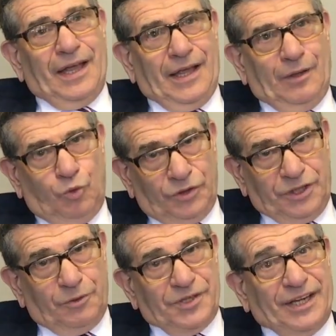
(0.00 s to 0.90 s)
And we'll
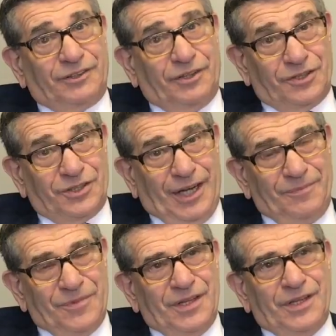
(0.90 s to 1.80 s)
deal with that another
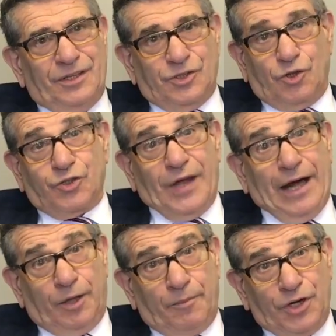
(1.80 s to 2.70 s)
time. There's also
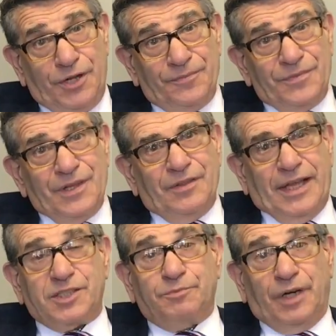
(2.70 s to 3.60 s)
alimony.
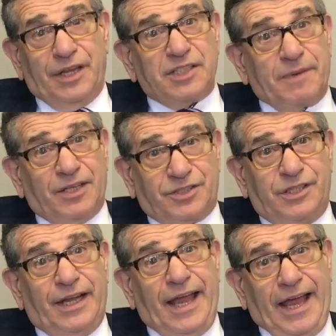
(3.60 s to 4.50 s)
That's money that spouse
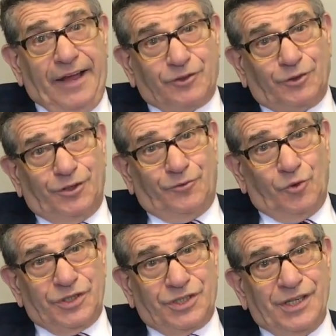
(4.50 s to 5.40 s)
can get after a
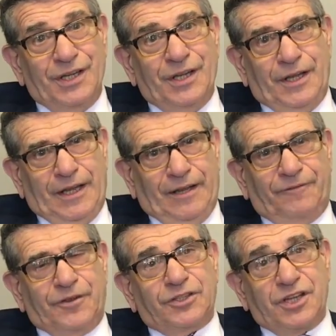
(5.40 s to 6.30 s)
divorce
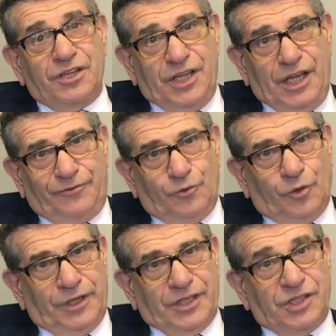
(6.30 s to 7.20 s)
if there's a need for
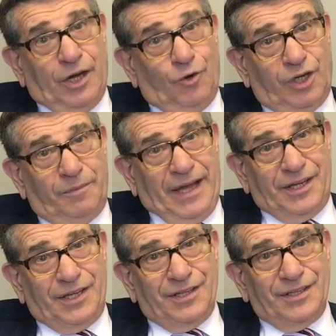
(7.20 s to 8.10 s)
it. It's not
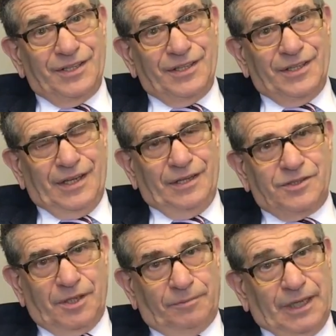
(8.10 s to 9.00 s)
automatic.
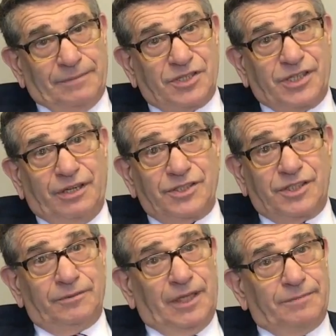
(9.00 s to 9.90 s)
And sometimes it's there and
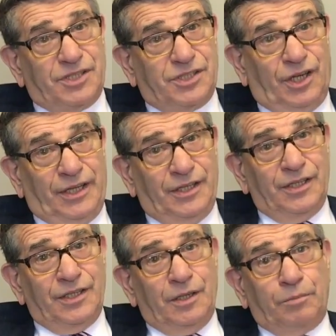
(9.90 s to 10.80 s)
sometimes it's not.
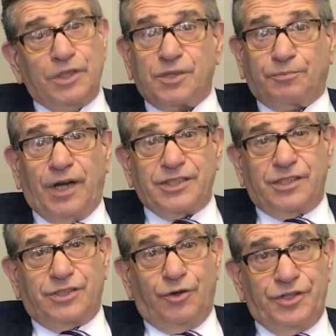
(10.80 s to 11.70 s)
But
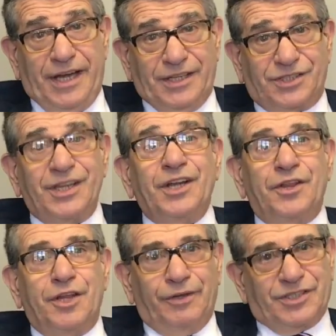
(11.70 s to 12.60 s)
surprisingly so, yes,
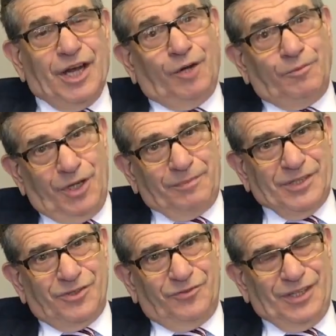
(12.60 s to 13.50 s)
there is alimony in
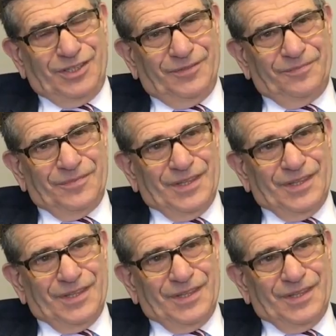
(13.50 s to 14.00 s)
Pennsylvania.